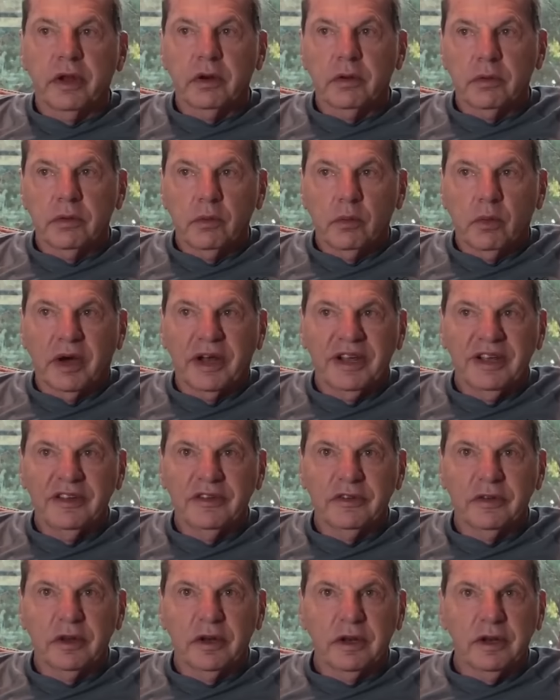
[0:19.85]
not only what
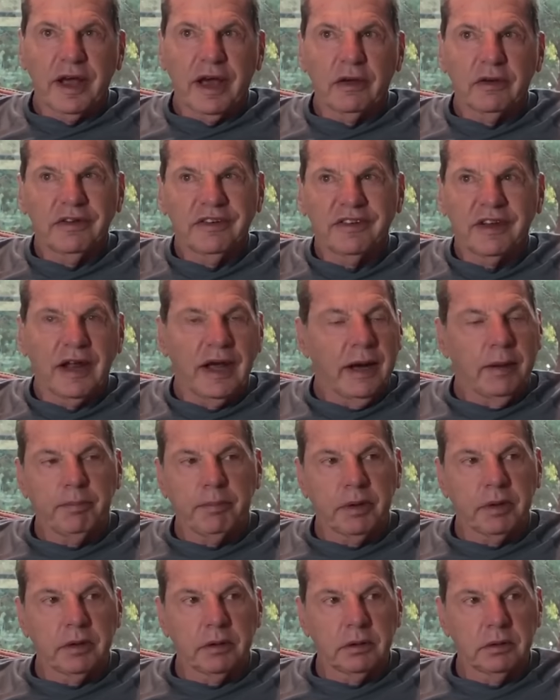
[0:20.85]
is it, how does it
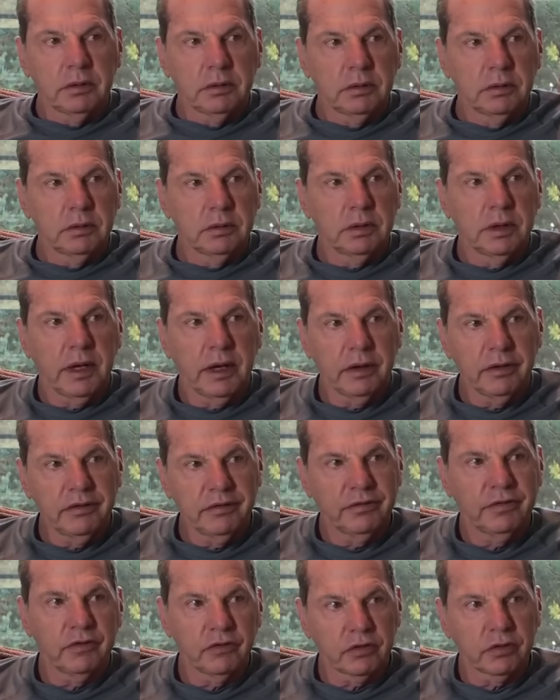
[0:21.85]
happen? How does
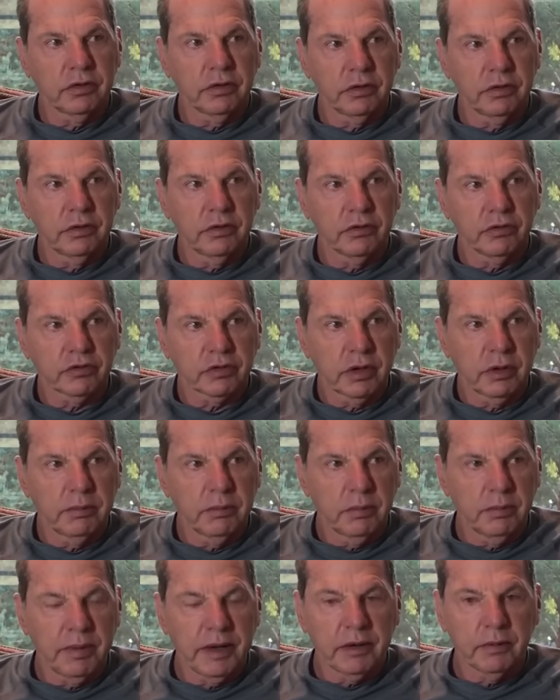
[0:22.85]
physical illness
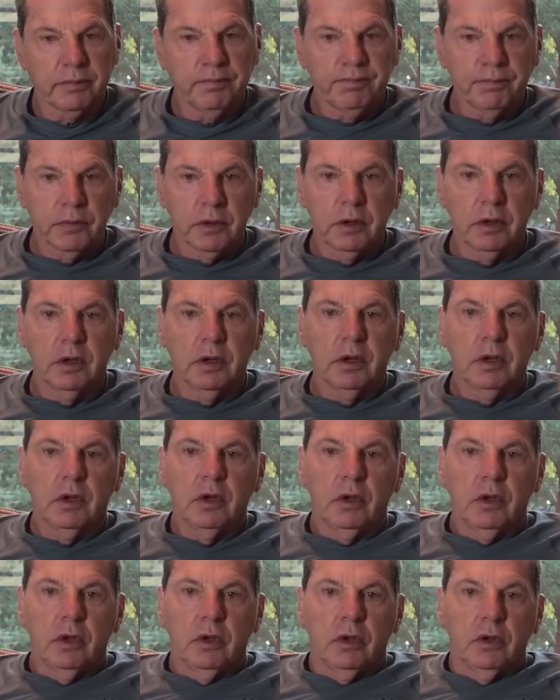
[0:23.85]
come about?
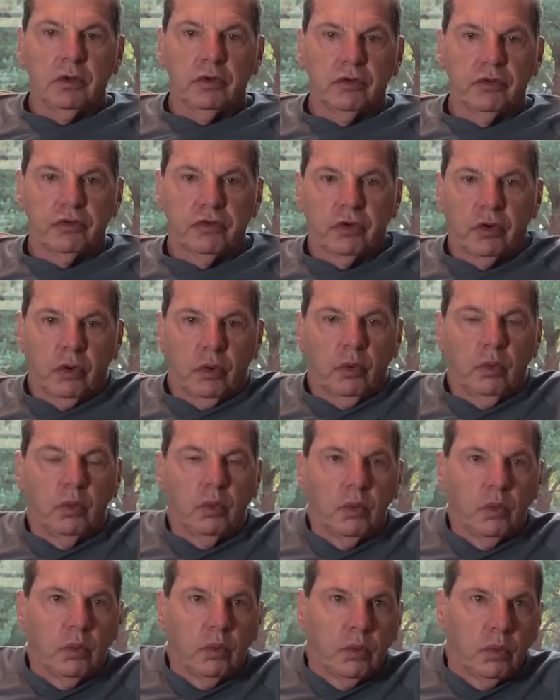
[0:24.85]
So
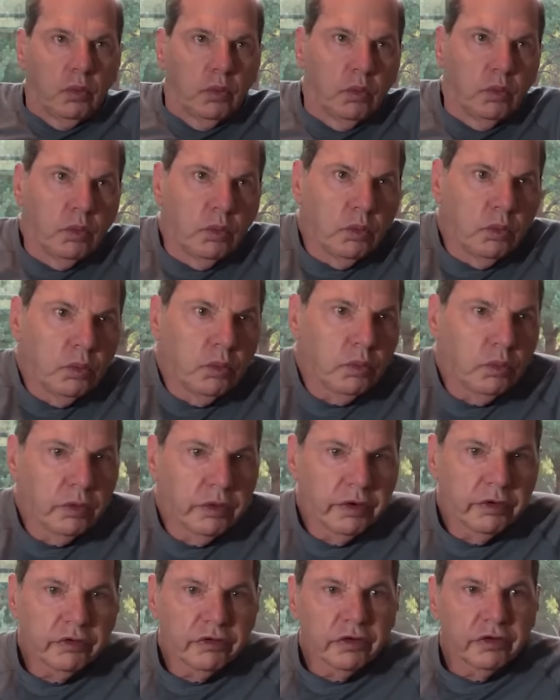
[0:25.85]

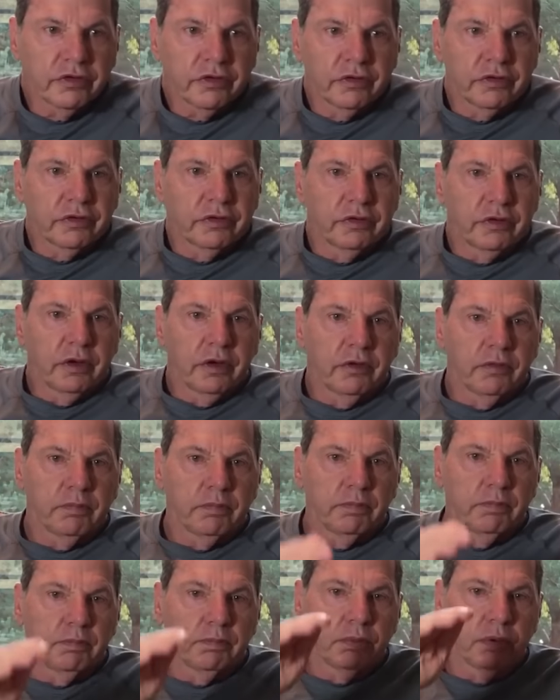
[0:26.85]
there's a
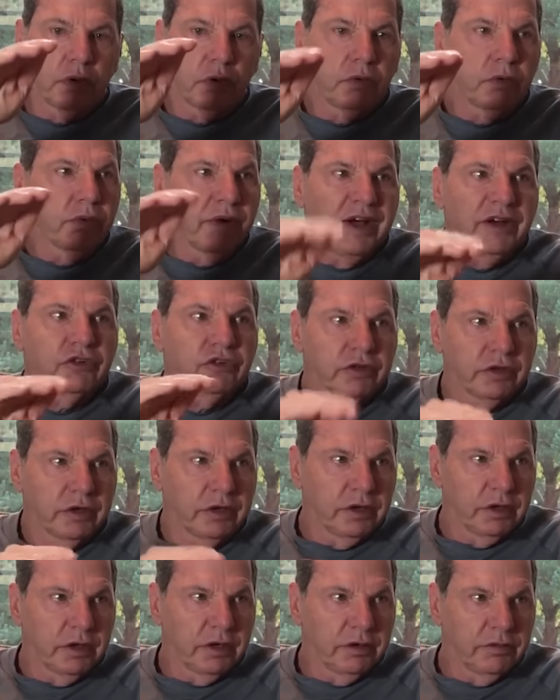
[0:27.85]

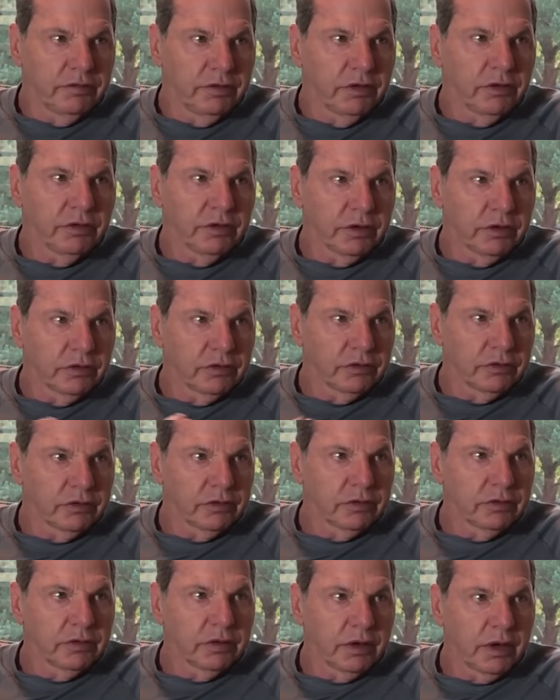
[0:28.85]
progression of illness,
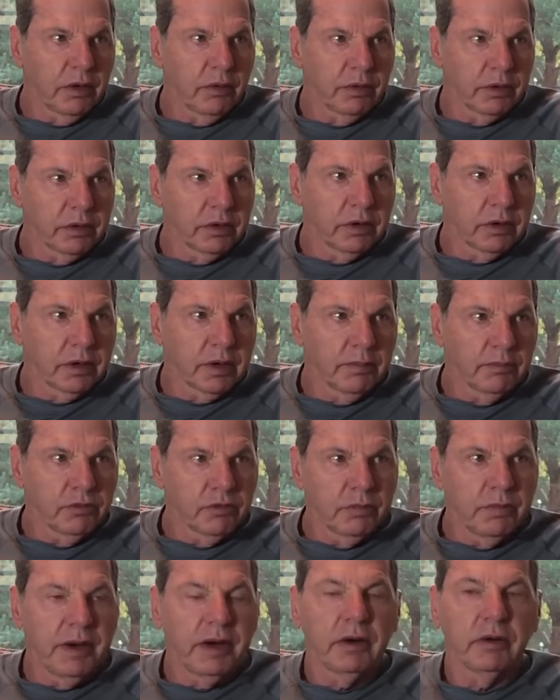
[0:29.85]
how it
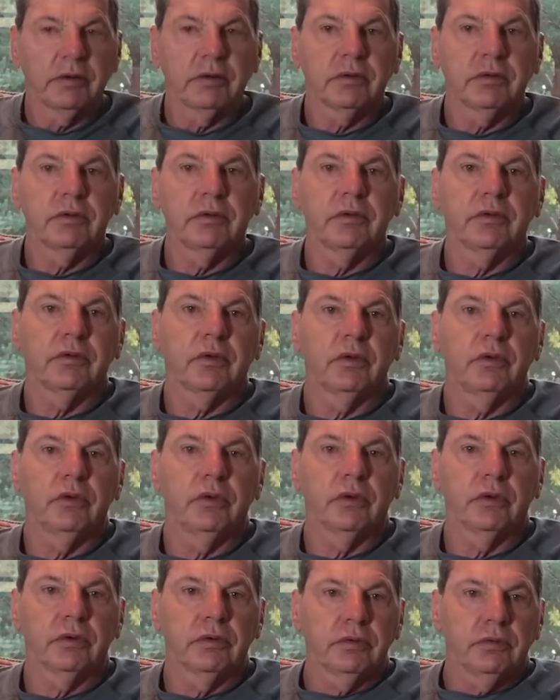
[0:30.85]
comes about. So
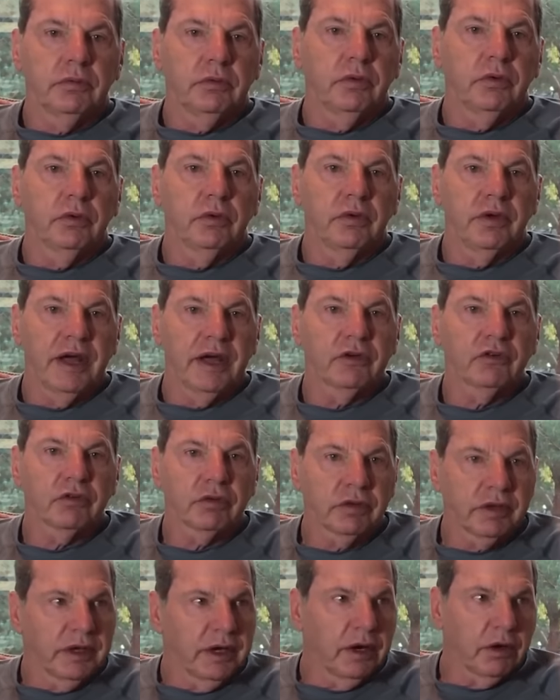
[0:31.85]
you're
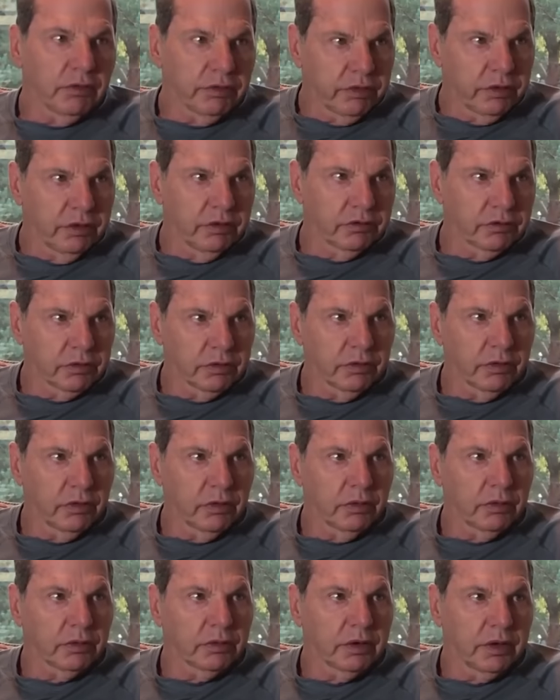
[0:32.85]
naturally healthy as a
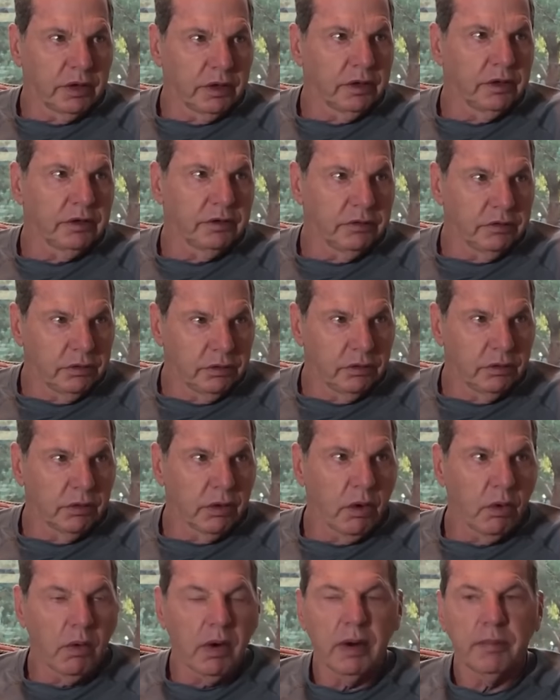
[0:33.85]
little kid, you
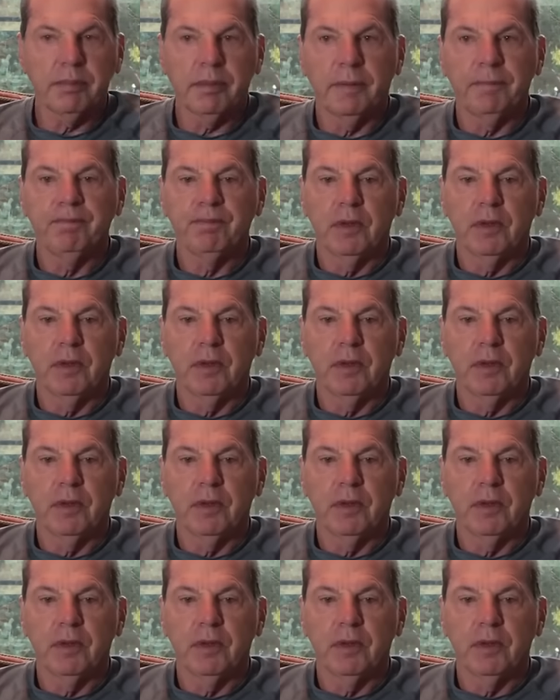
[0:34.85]
grow up.